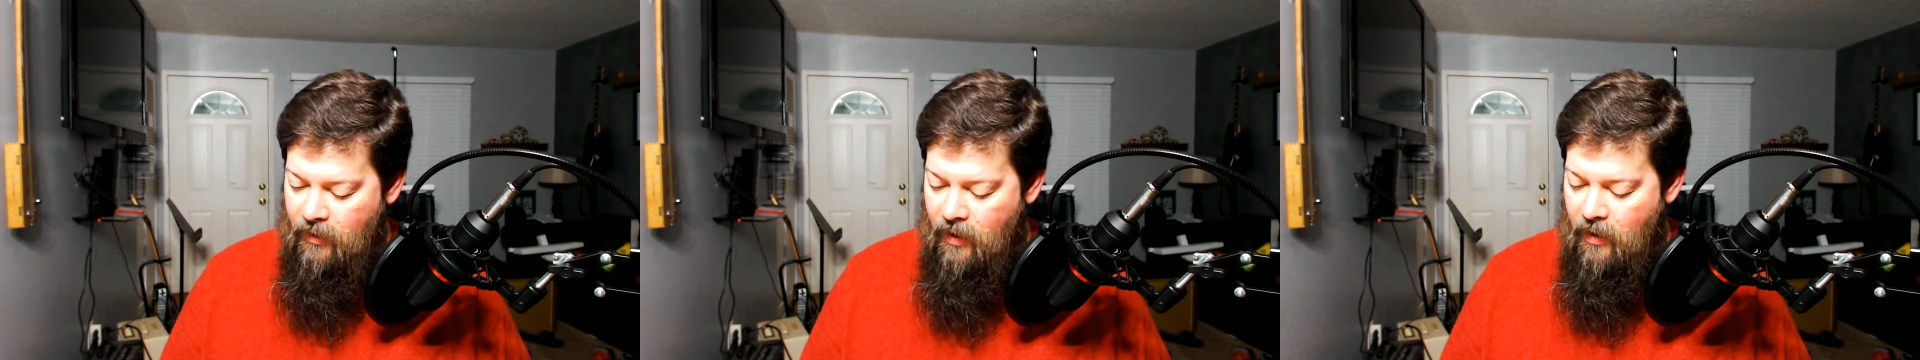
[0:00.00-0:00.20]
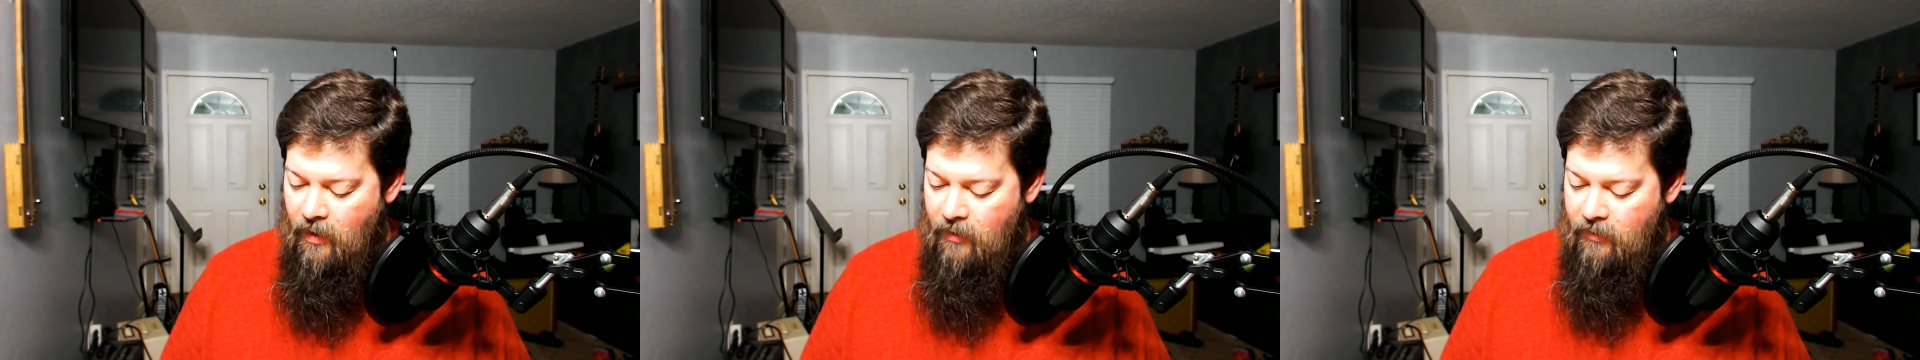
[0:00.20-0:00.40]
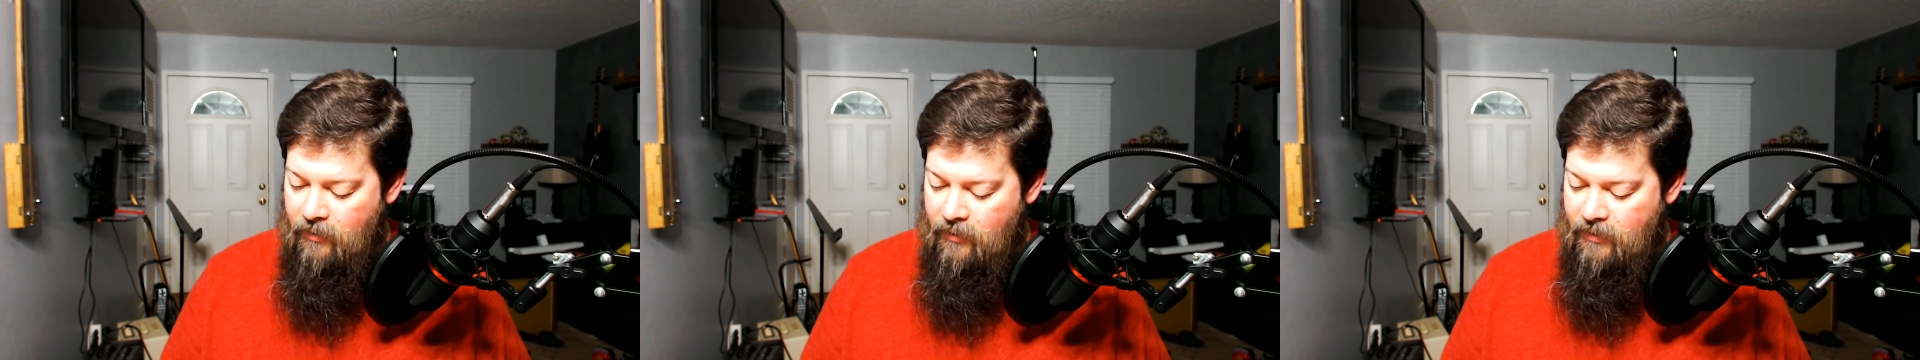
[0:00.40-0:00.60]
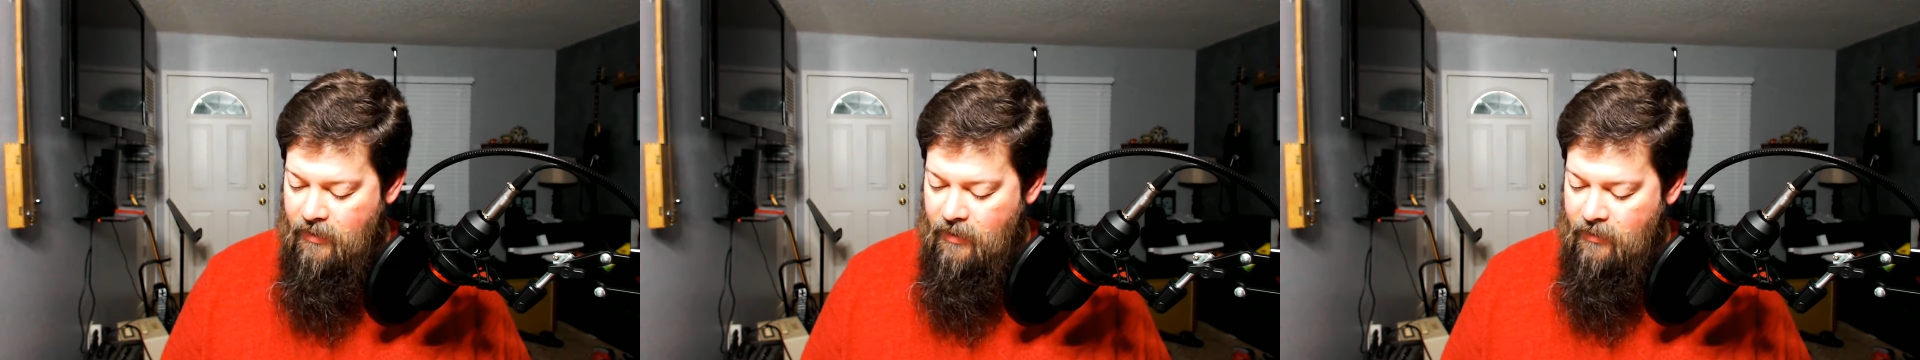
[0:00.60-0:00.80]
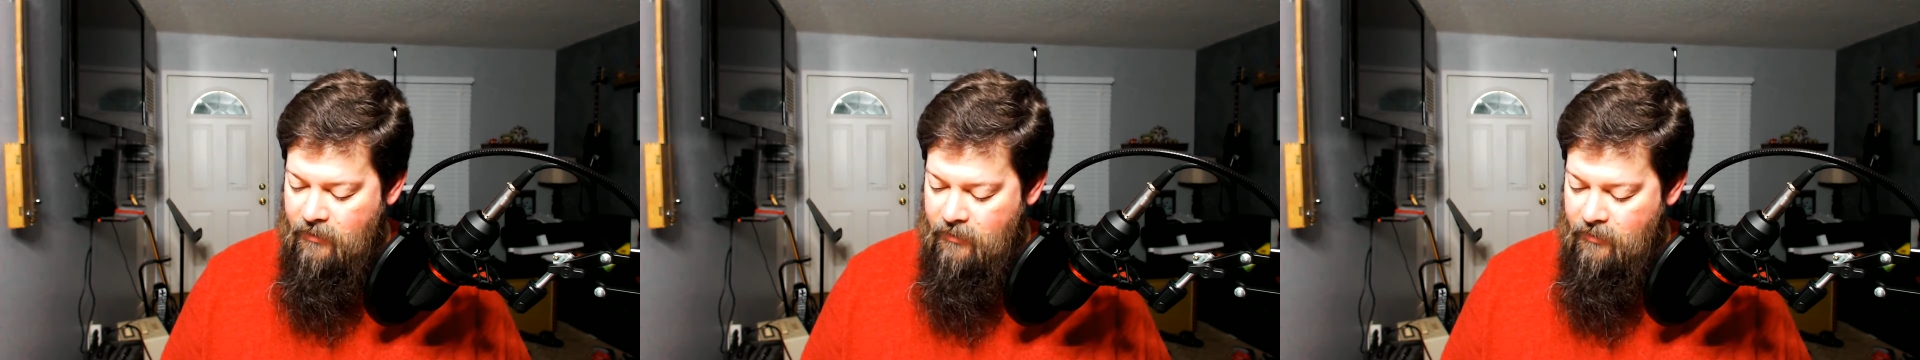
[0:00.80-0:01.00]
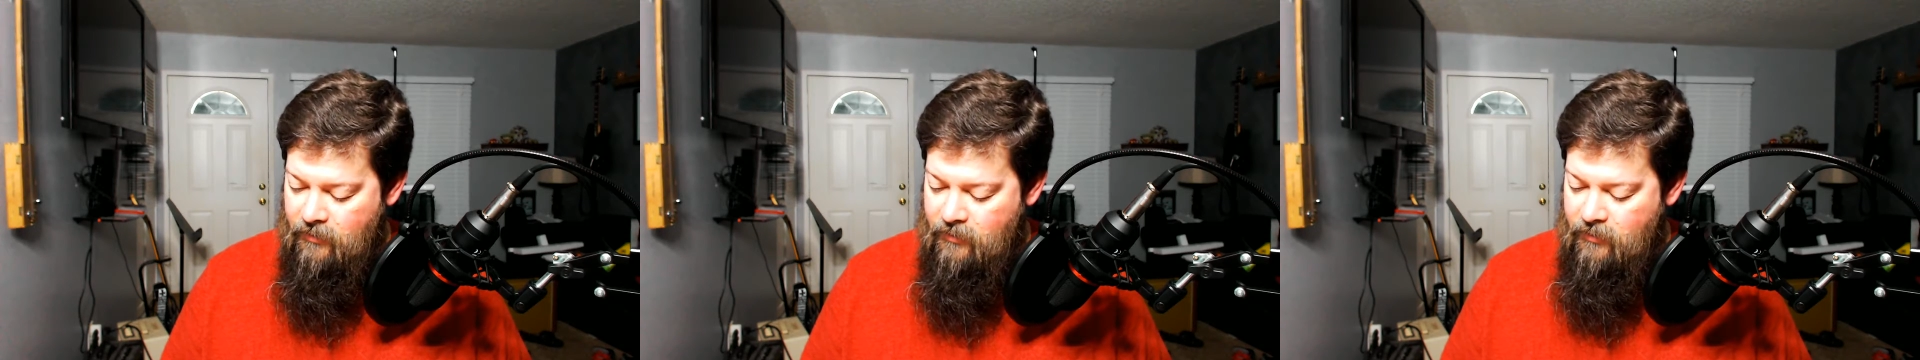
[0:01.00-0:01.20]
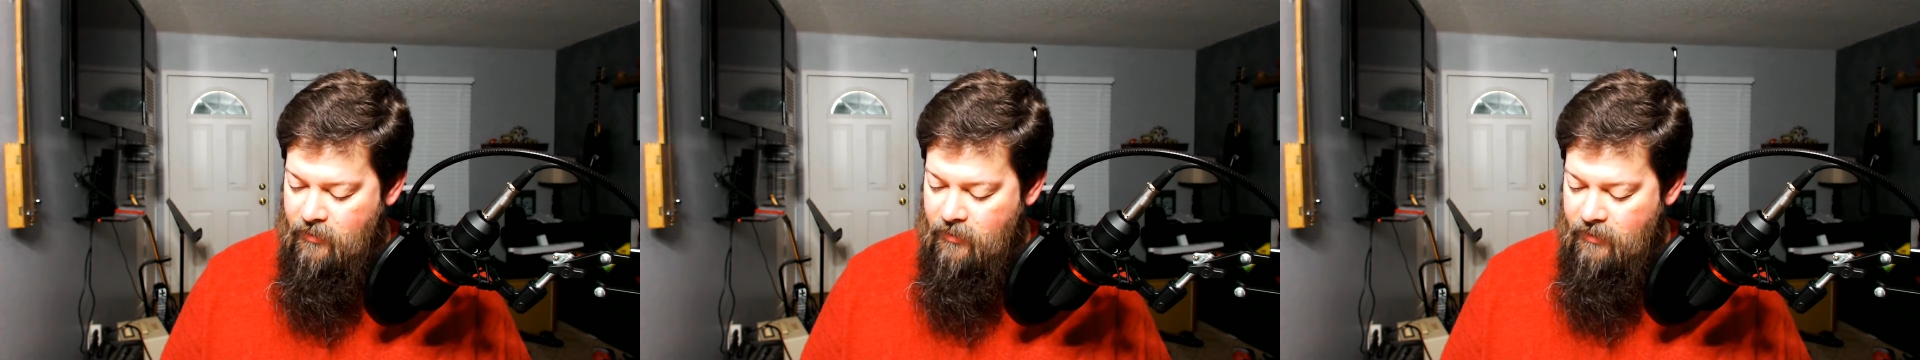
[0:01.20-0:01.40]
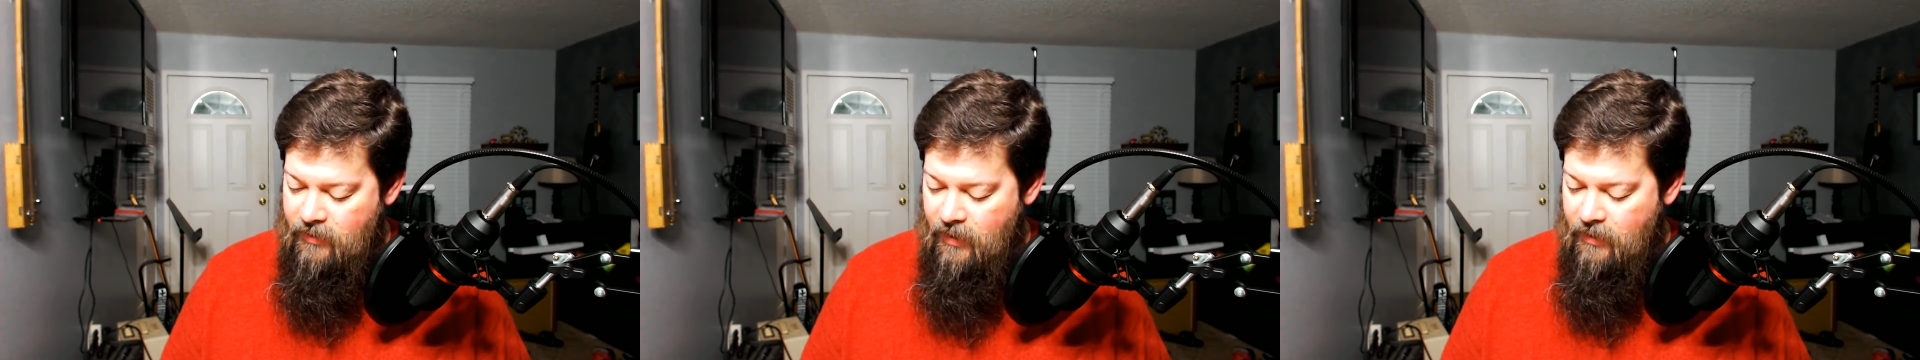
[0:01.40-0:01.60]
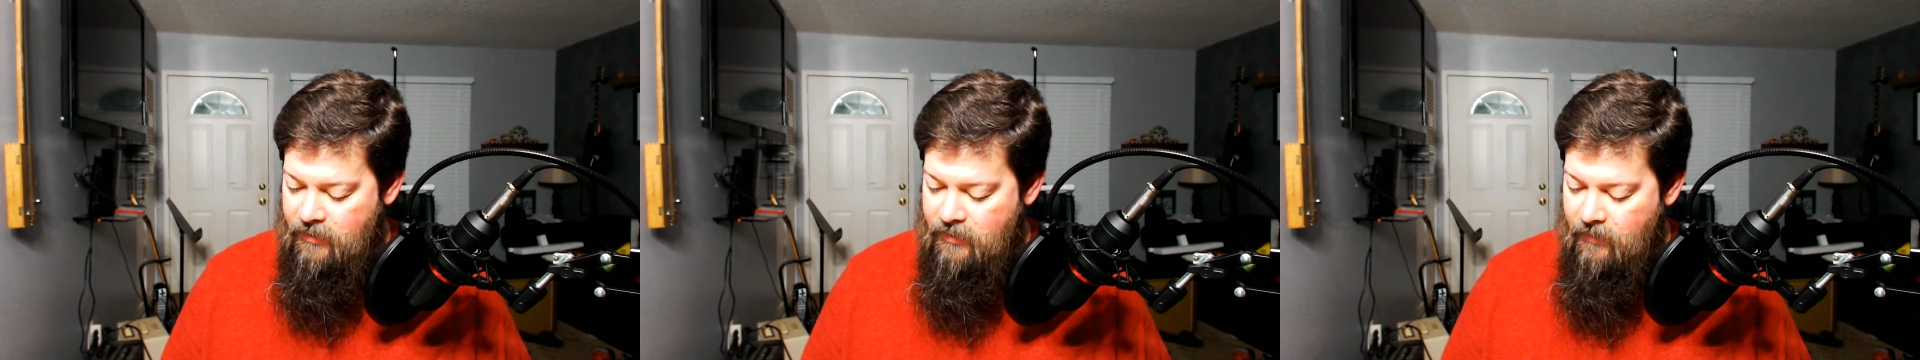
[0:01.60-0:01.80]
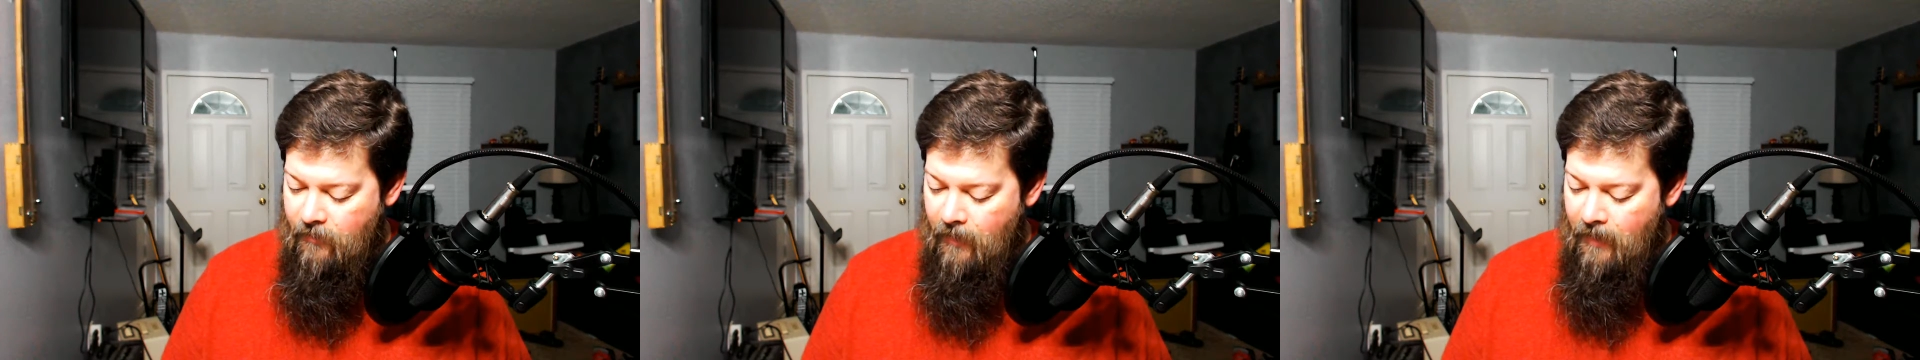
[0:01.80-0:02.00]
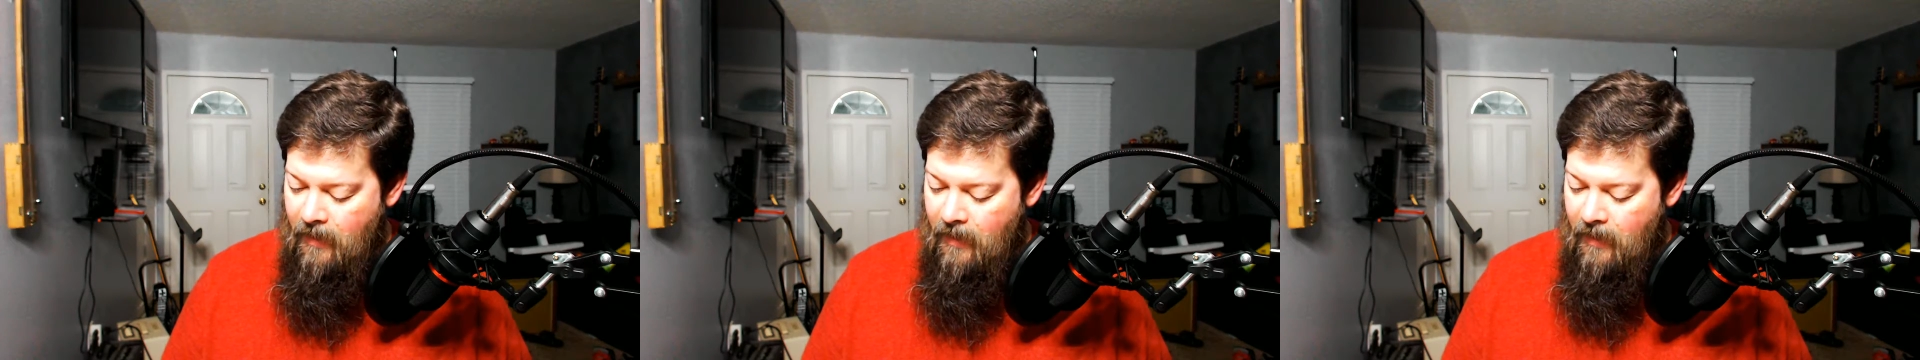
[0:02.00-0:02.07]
God to the test.